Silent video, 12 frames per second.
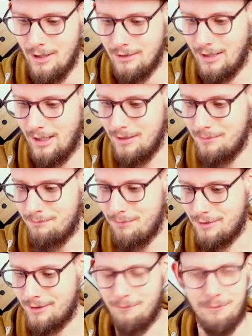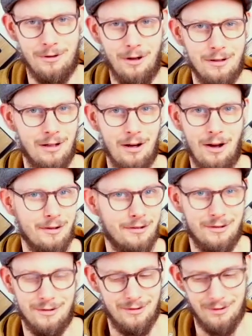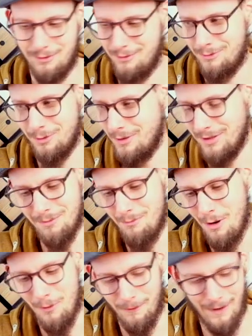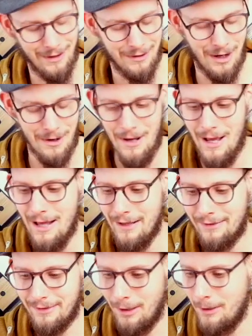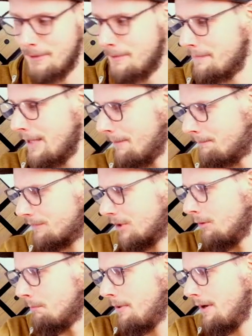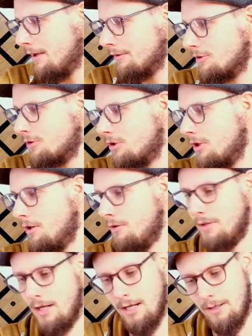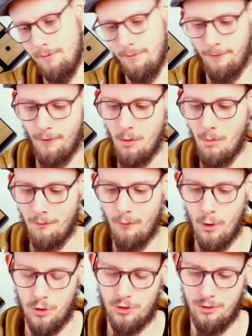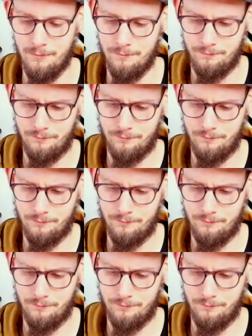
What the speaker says: They must have gone lost during the move, I don't know. So yeah, compared to the former version,